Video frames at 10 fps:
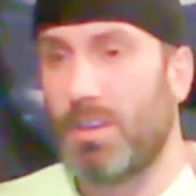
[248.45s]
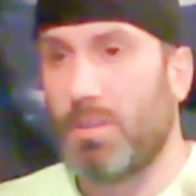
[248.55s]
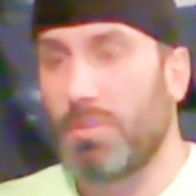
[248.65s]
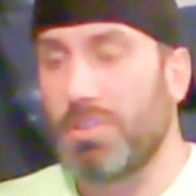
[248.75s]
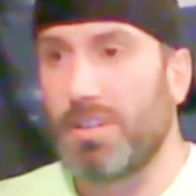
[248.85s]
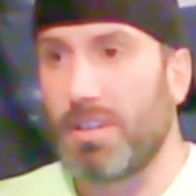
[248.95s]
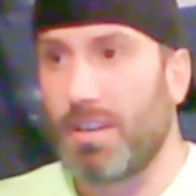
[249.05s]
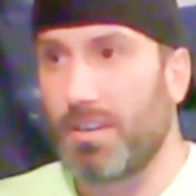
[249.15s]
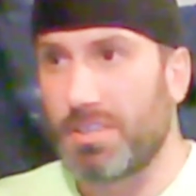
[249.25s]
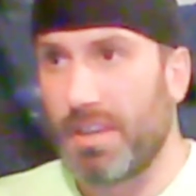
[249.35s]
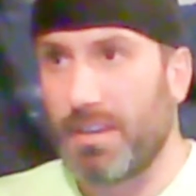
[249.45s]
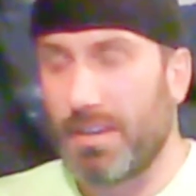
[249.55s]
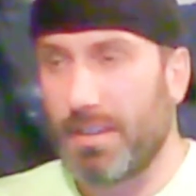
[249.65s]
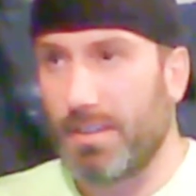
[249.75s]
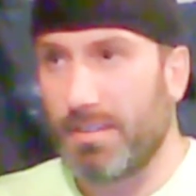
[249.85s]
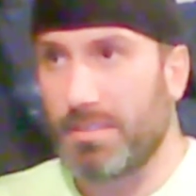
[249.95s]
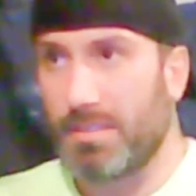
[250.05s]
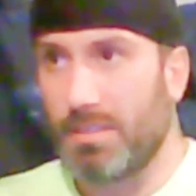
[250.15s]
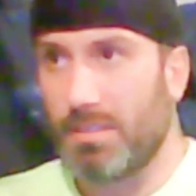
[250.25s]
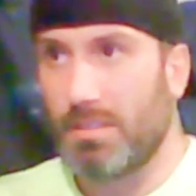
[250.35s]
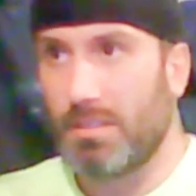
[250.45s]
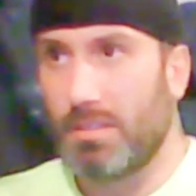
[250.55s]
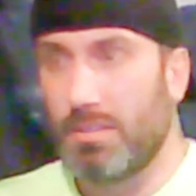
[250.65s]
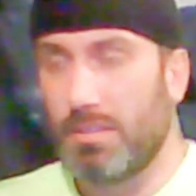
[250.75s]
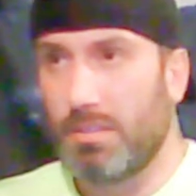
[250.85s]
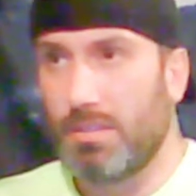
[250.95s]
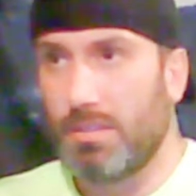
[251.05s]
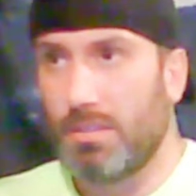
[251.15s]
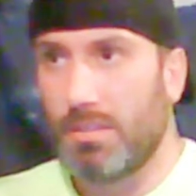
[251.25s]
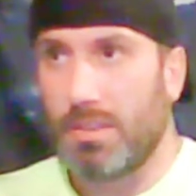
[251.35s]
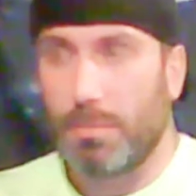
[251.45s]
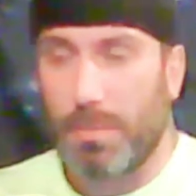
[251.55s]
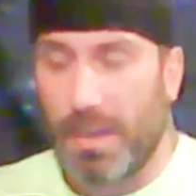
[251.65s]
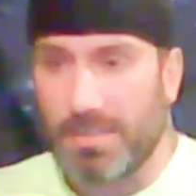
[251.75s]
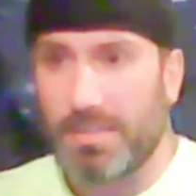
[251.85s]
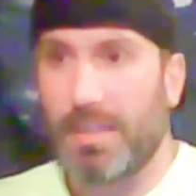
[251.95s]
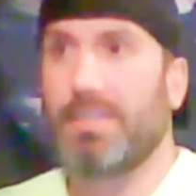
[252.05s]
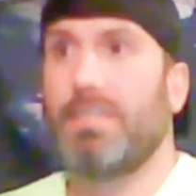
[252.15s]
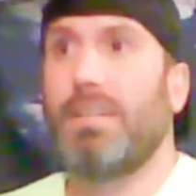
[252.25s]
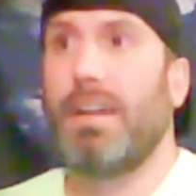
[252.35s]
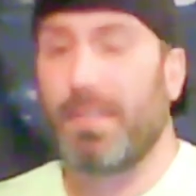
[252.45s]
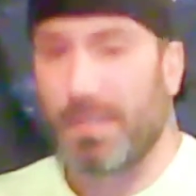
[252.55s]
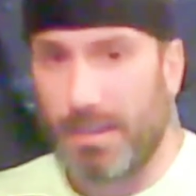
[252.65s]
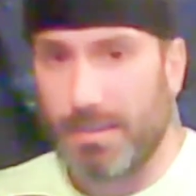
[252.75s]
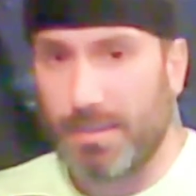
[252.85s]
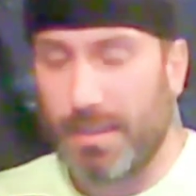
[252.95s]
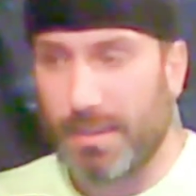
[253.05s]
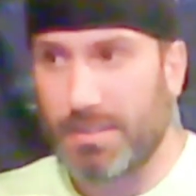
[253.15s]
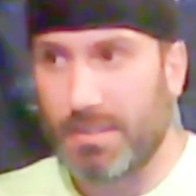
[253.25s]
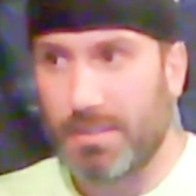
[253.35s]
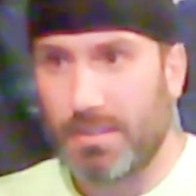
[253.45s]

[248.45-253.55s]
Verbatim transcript: What you need to understand is the mindset and the context.